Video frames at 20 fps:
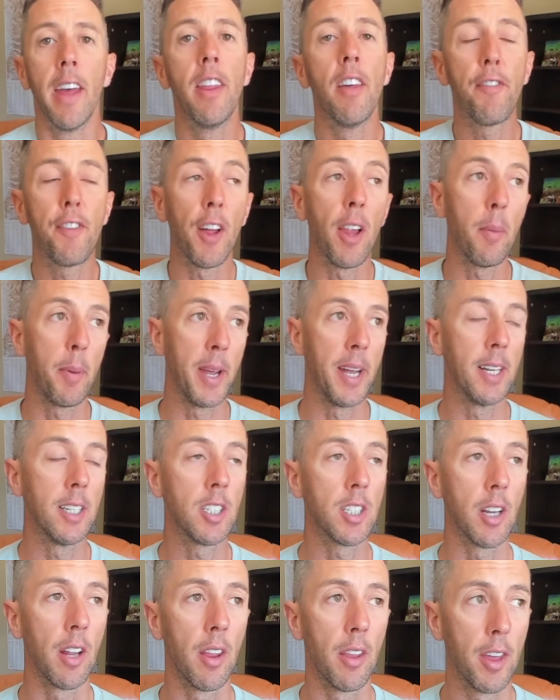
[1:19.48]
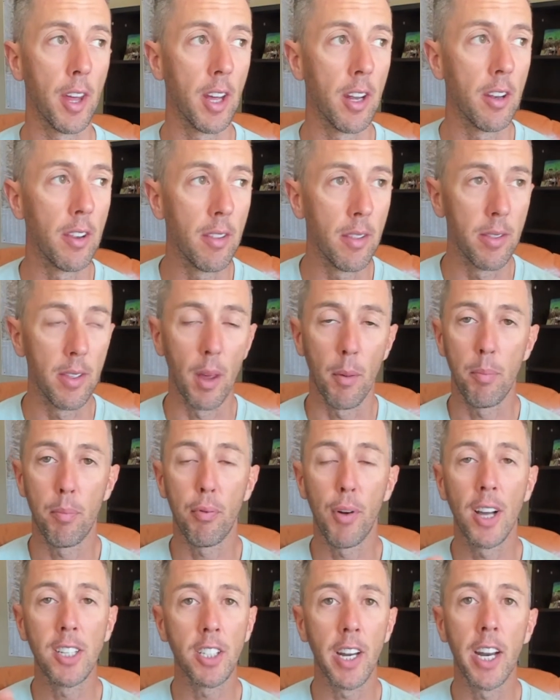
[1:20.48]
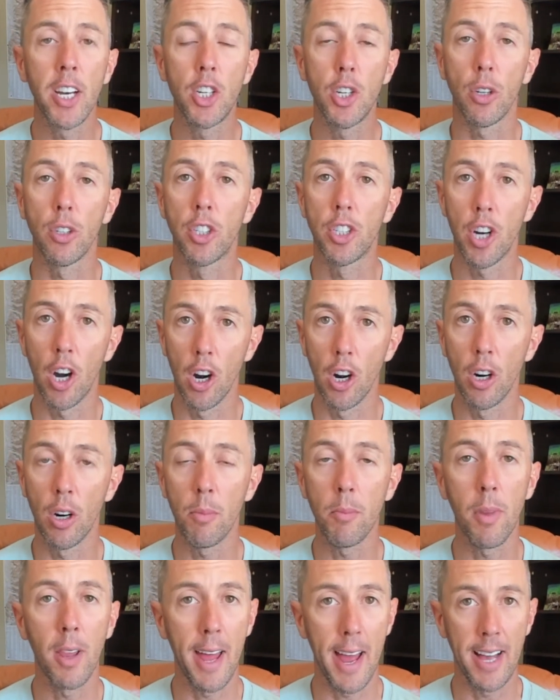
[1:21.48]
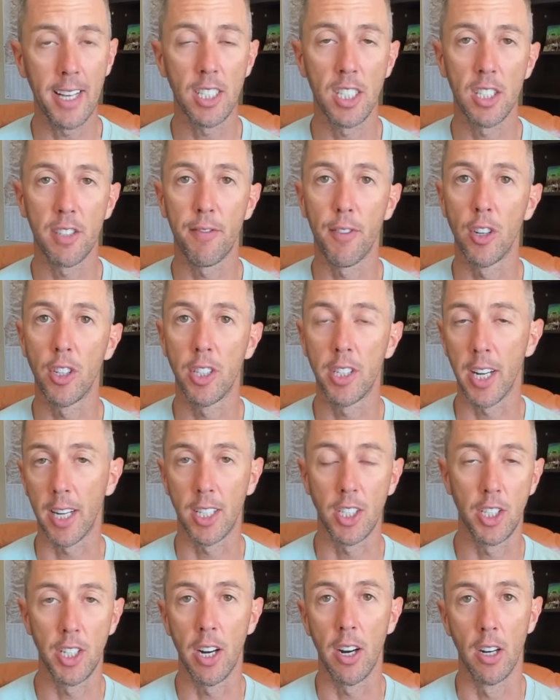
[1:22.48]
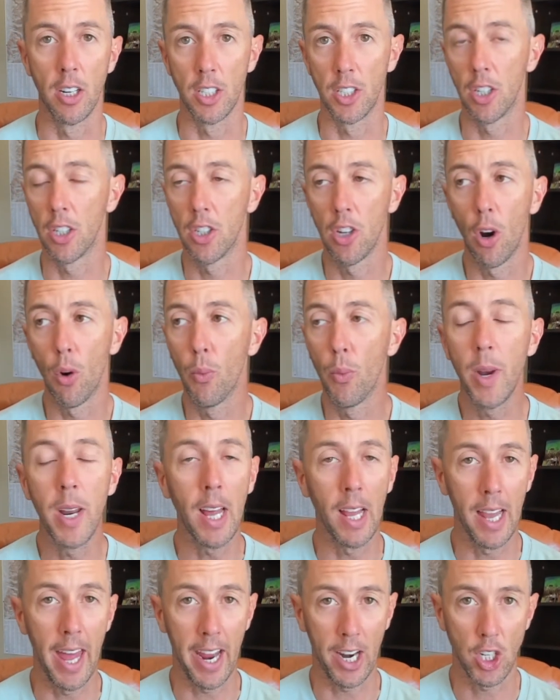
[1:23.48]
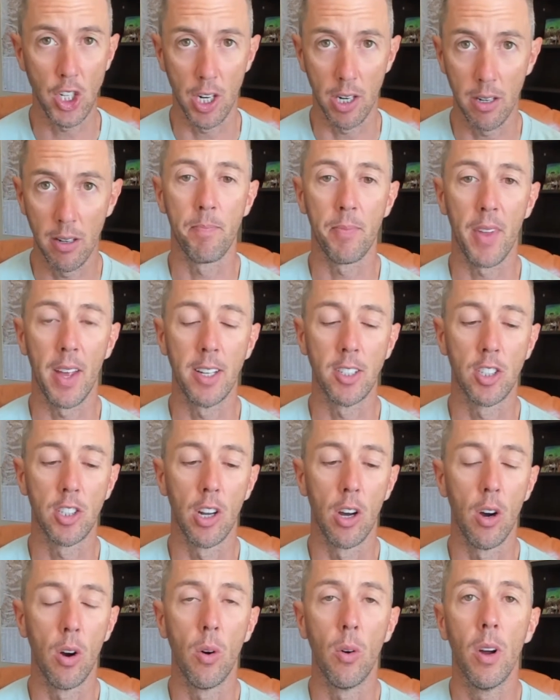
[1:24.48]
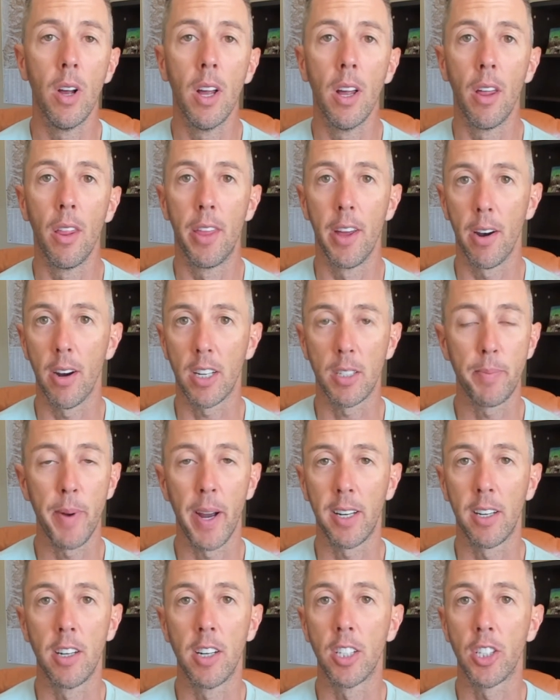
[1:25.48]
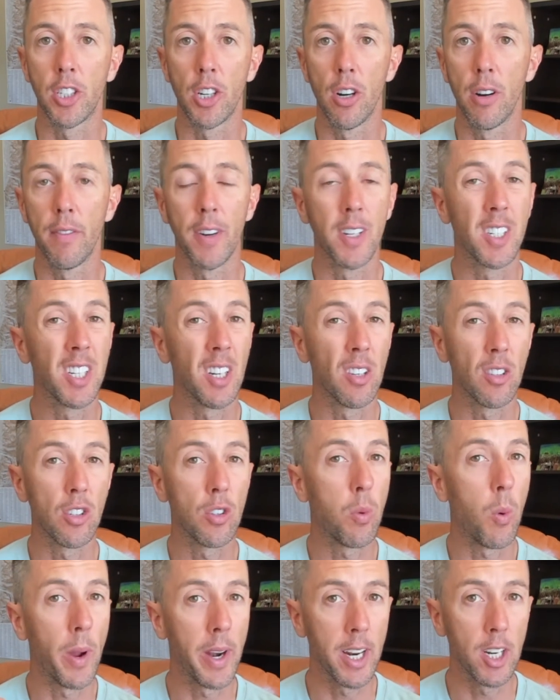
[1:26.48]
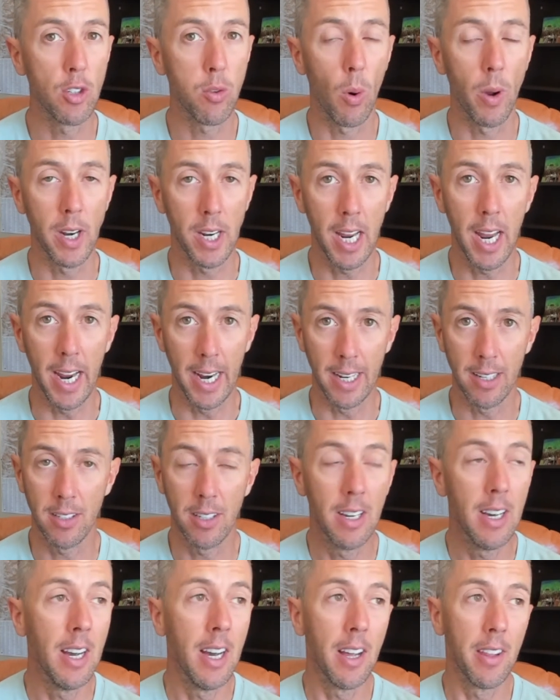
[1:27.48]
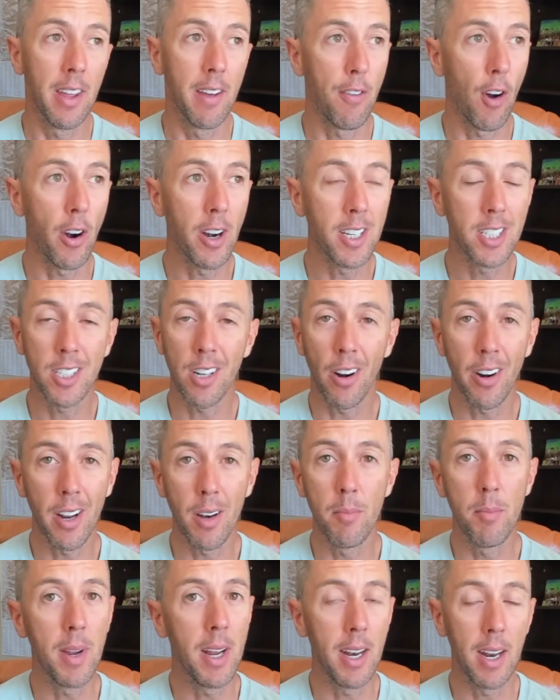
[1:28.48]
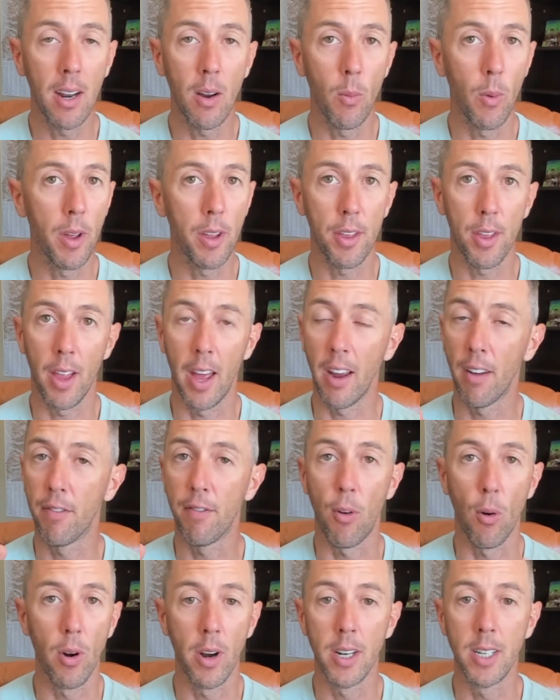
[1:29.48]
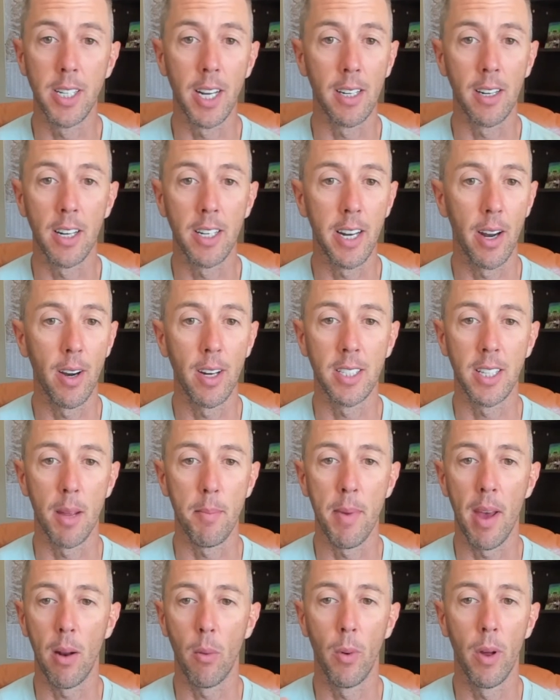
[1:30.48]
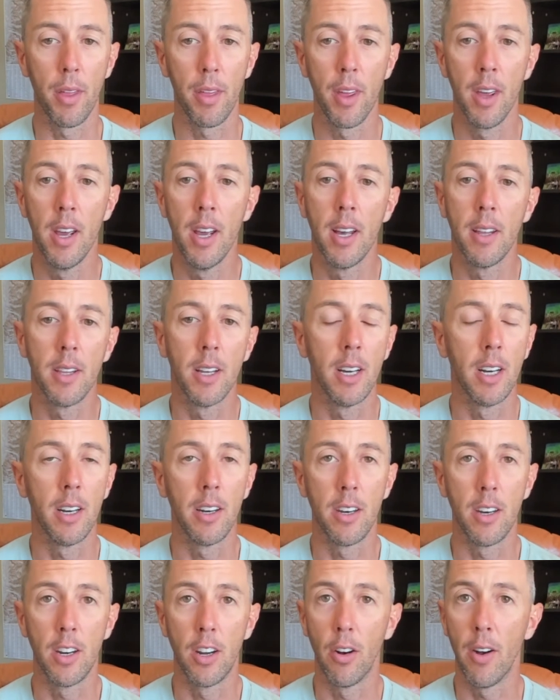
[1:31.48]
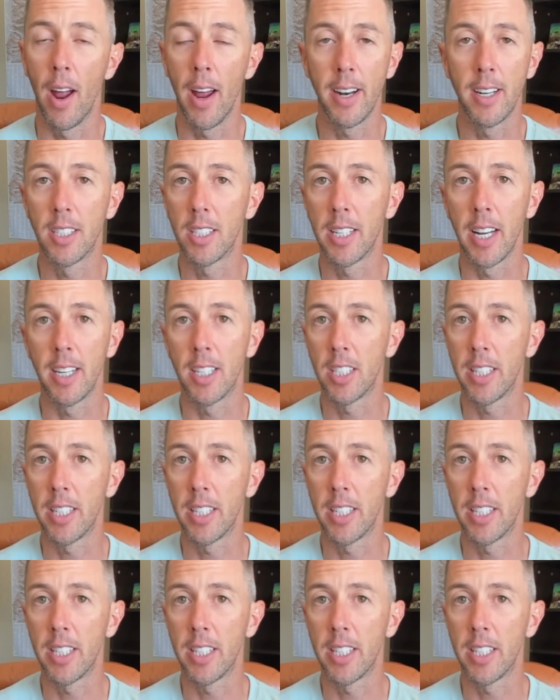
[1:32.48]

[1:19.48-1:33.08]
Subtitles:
the Philippines, the presidential term lasts for 6 years. There's no re-election. And so they're expected to serve until 2028. They've already started meeting with like foreign dignitaries. They met with the United States